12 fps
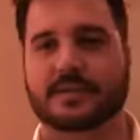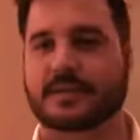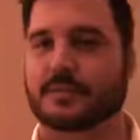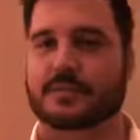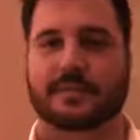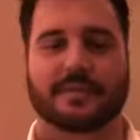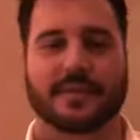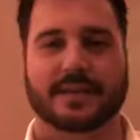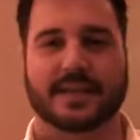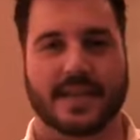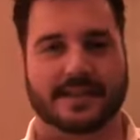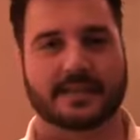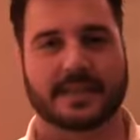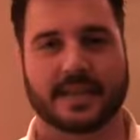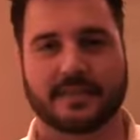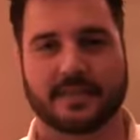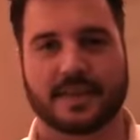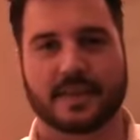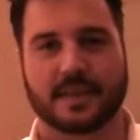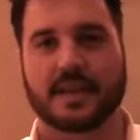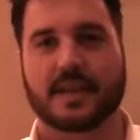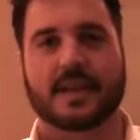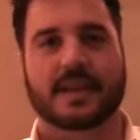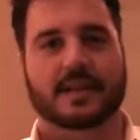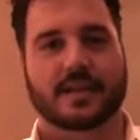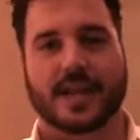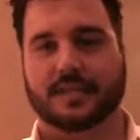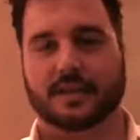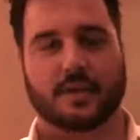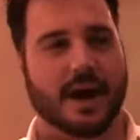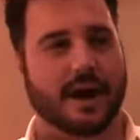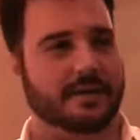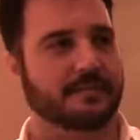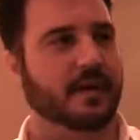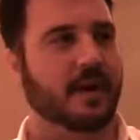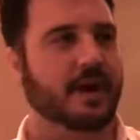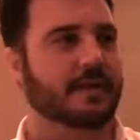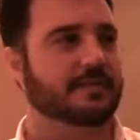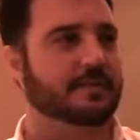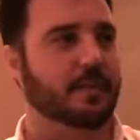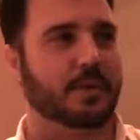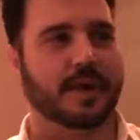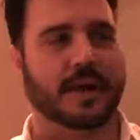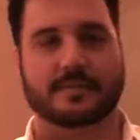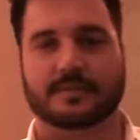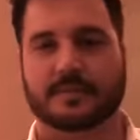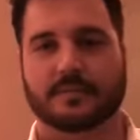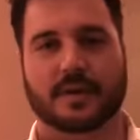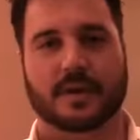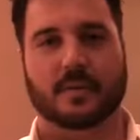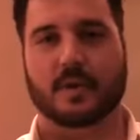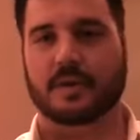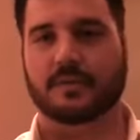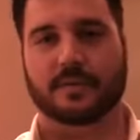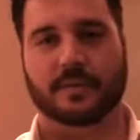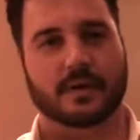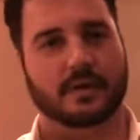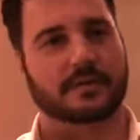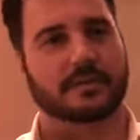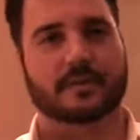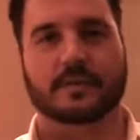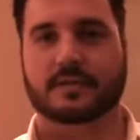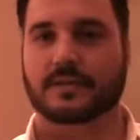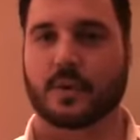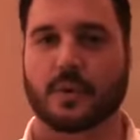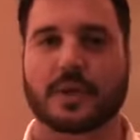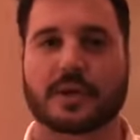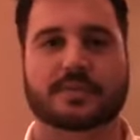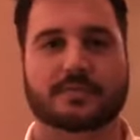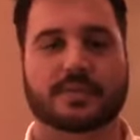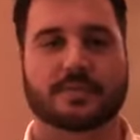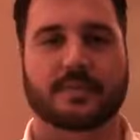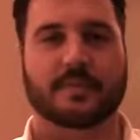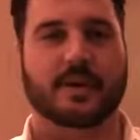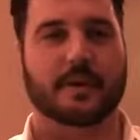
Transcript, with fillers: It was a fantastic evening. We got the crowd involved, pointed out some uh, wonderful stories from some of our